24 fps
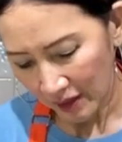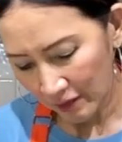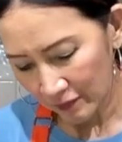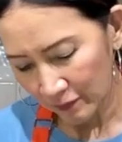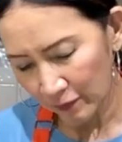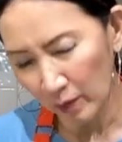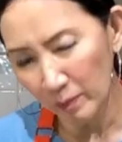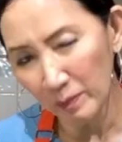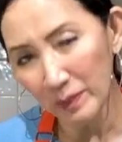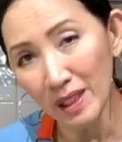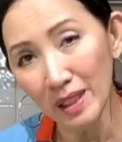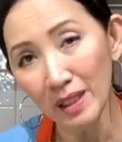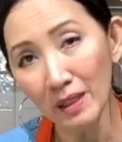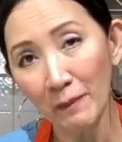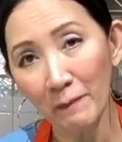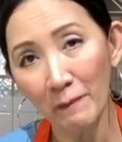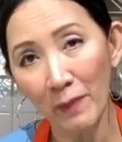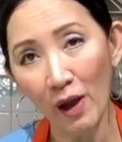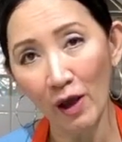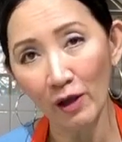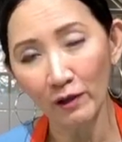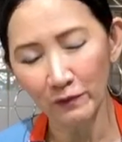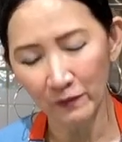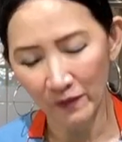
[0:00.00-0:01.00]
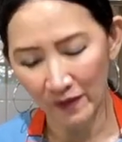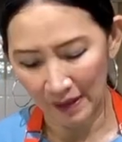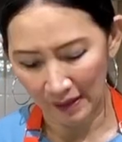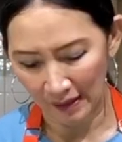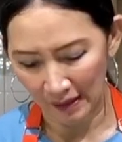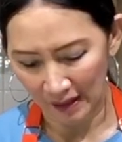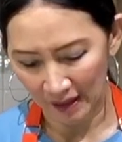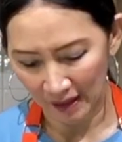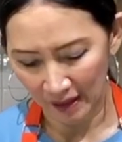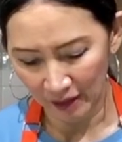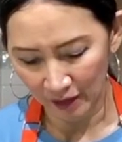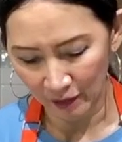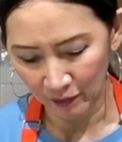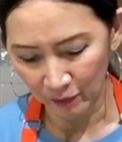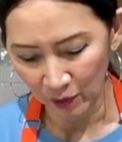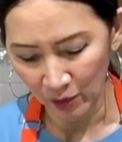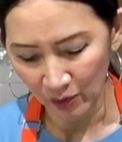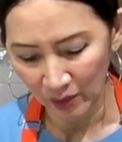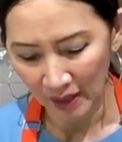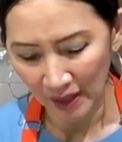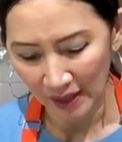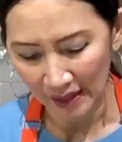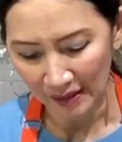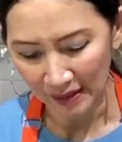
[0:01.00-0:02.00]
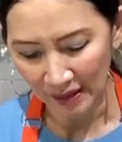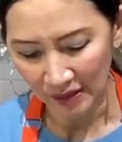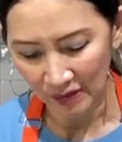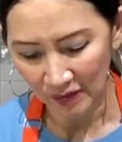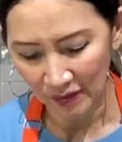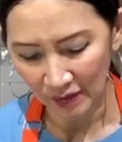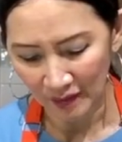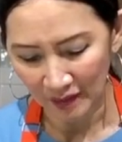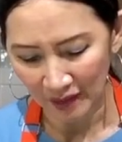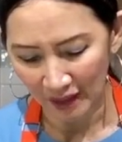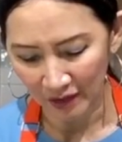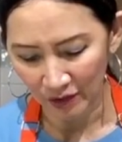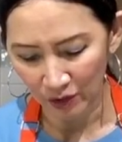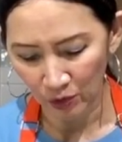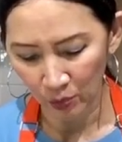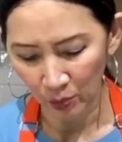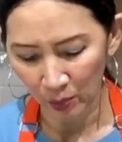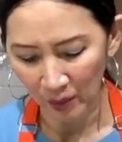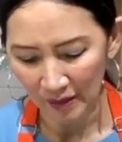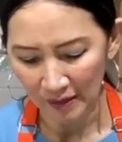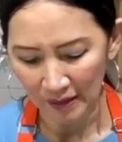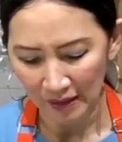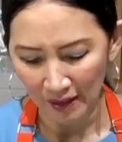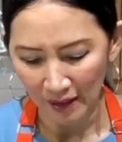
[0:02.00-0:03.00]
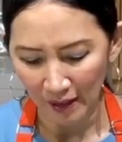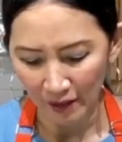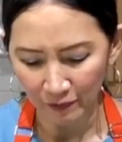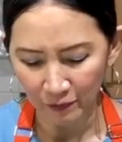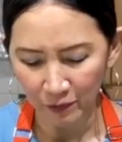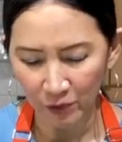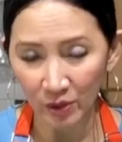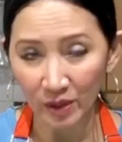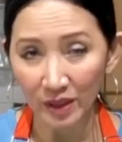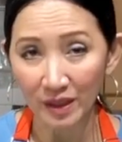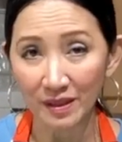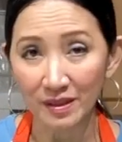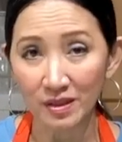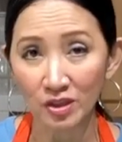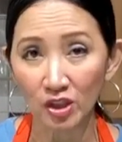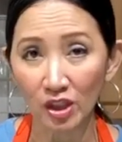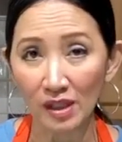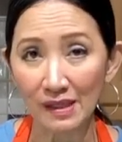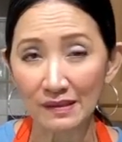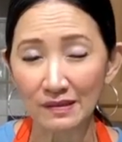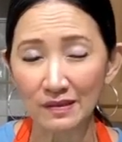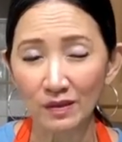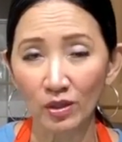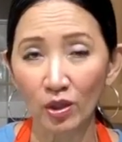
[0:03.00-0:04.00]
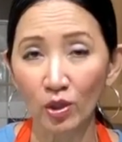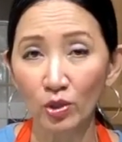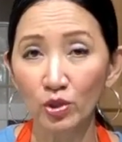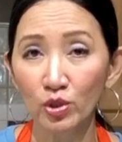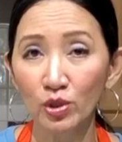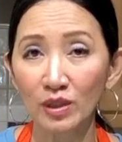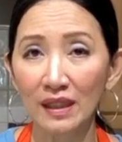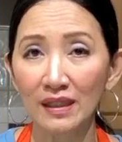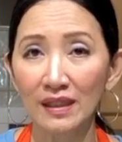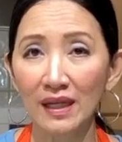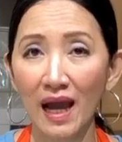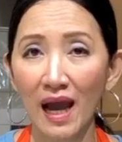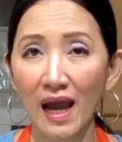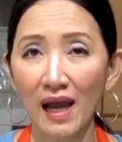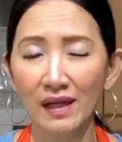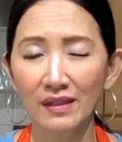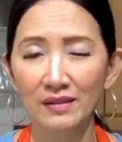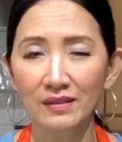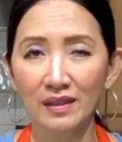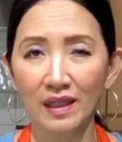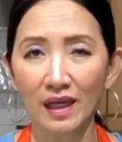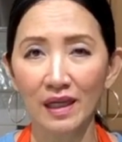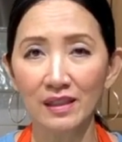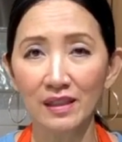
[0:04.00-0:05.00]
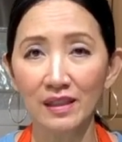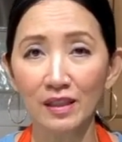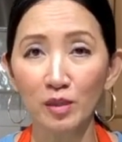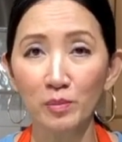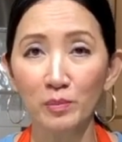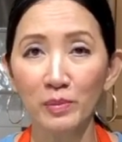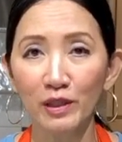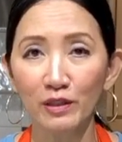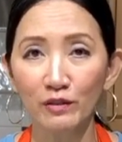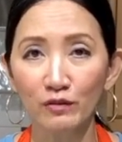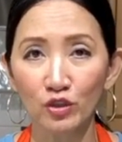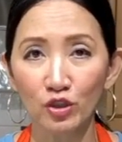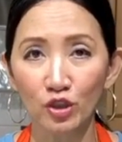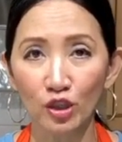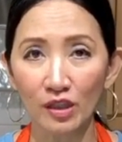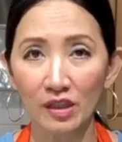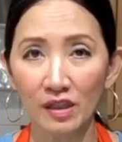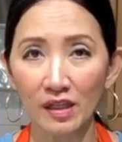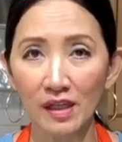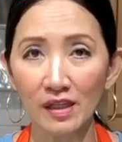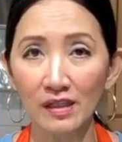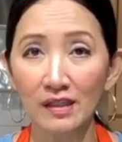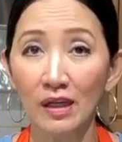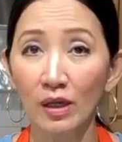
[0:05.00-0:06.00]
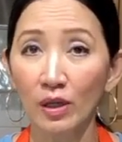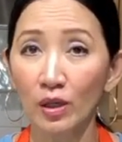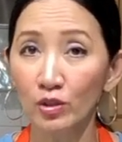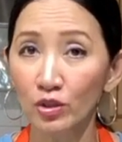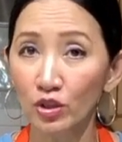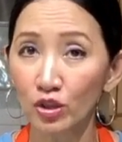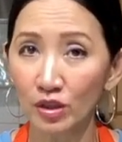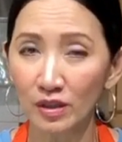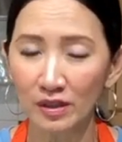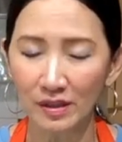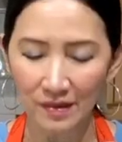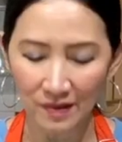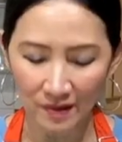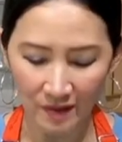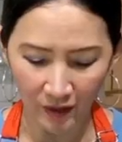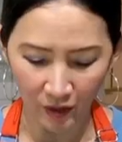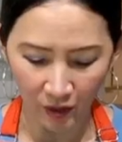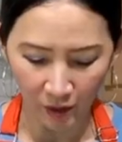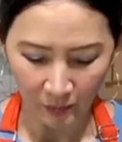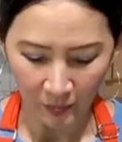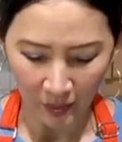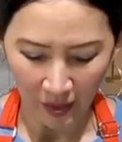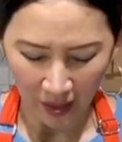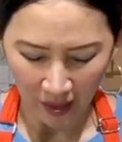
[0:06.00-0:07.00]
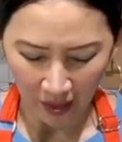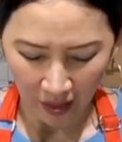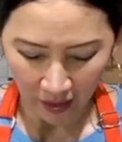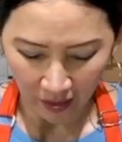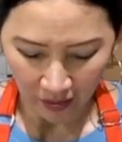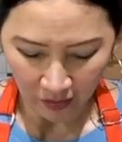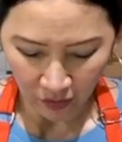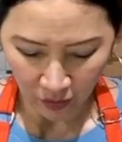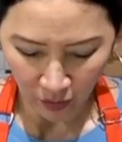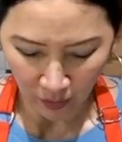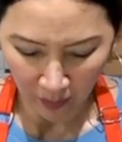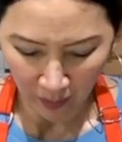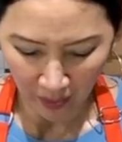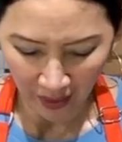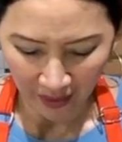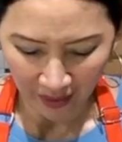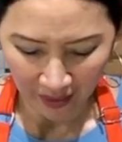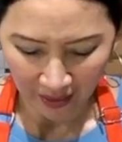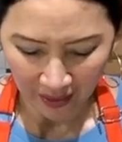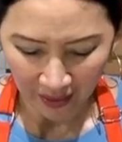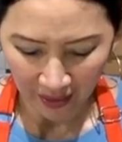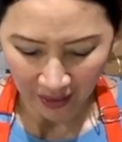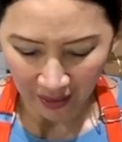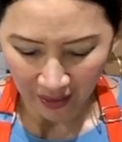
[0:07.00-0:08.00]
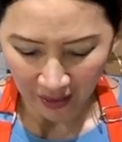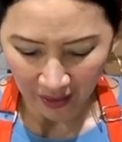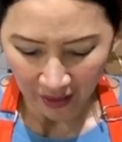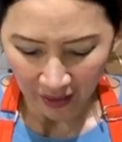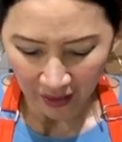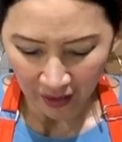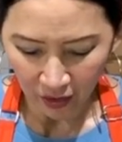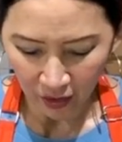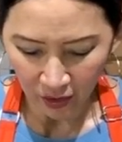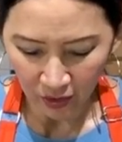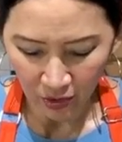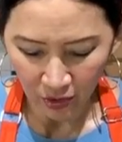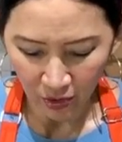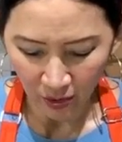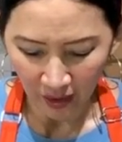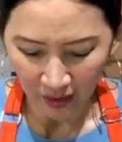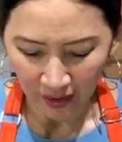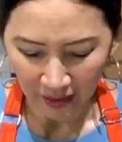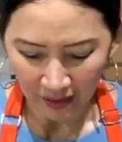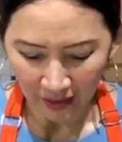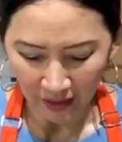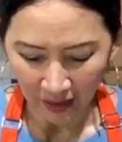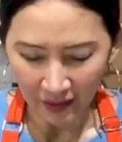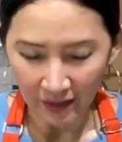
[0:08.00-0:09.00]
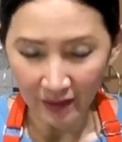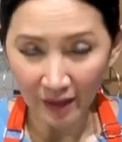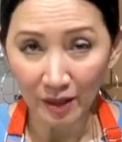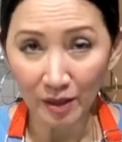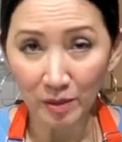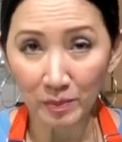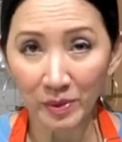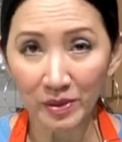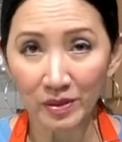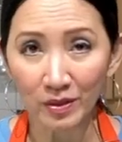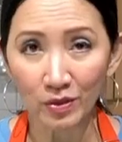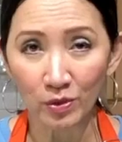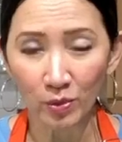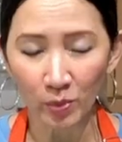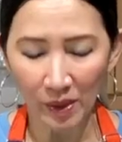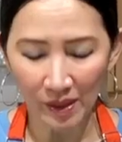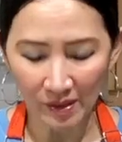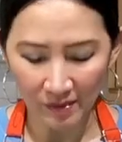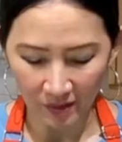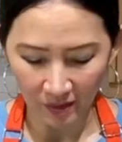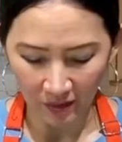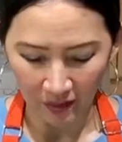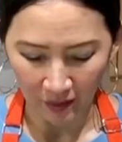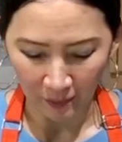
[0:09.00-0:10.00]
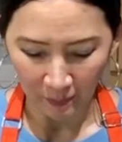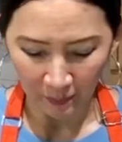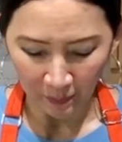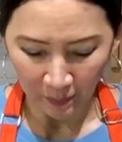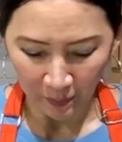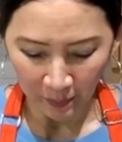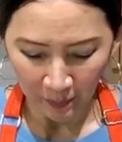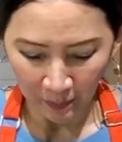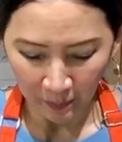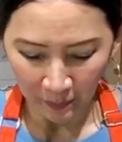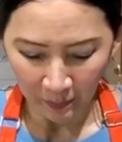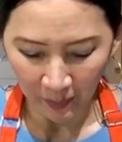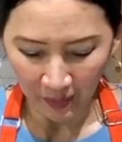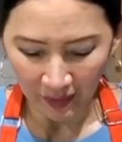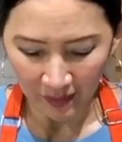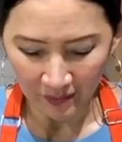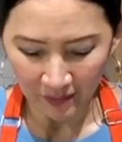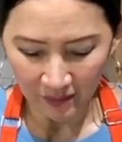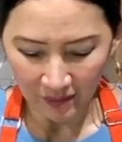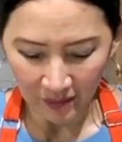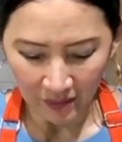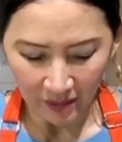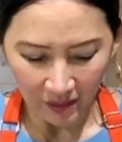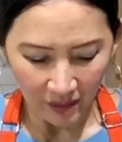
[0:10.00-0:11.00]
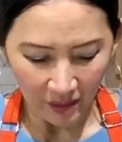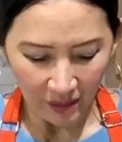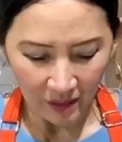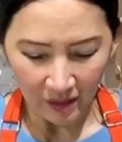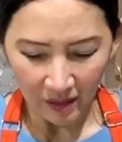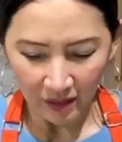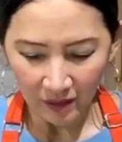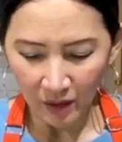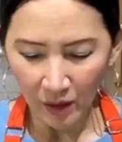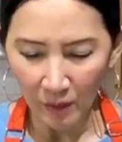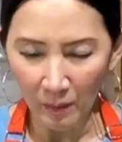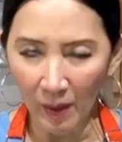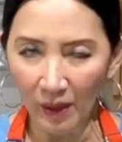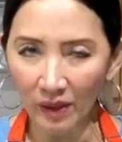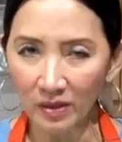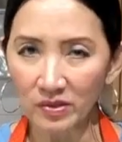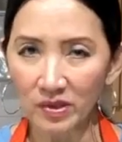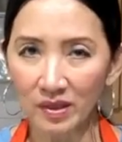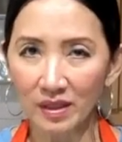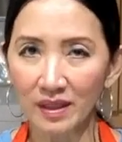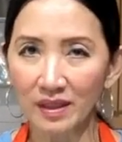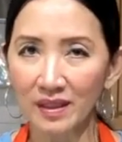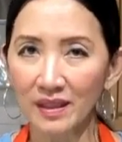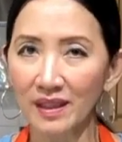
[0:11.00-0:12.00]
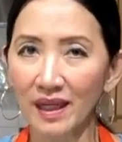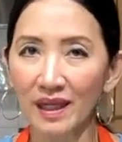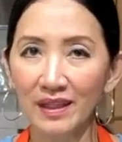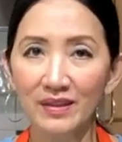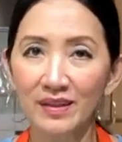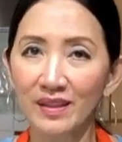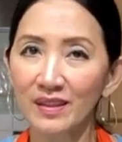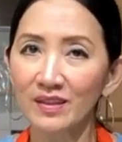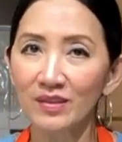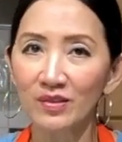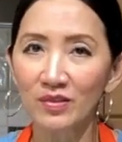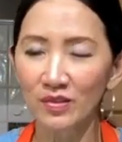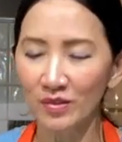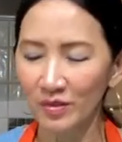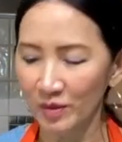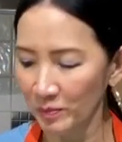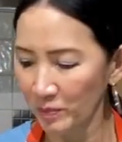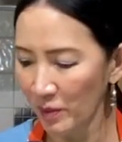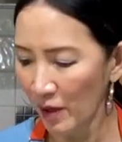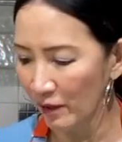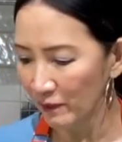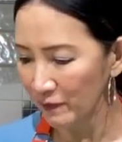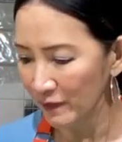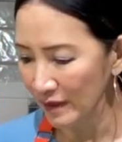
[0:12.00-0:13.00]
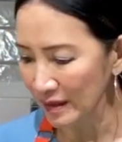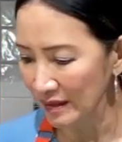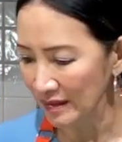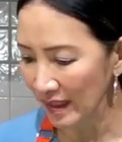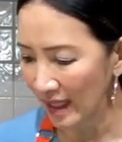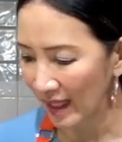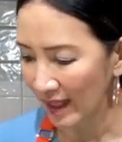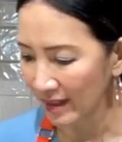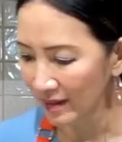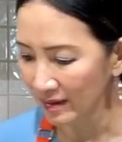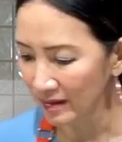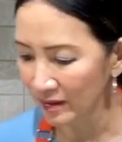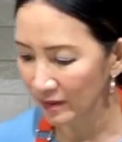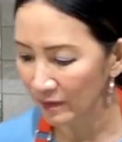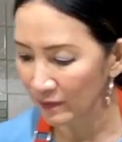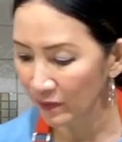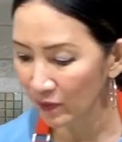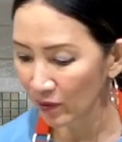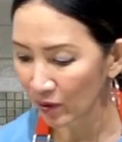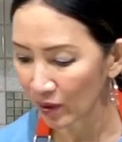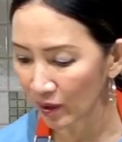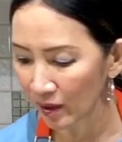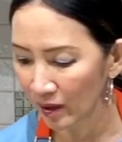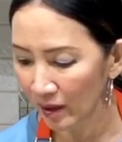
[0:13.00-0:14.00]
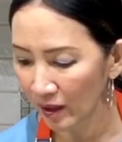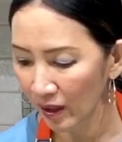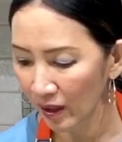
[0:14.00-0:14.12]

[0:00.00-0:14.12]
for me, perfect. If you think this is not sweet enough, you can adjust, or you can add a little bit of sugar or sugar syrup to make your drink a little bit sweeter. But commercially, I think this is the perfect taste for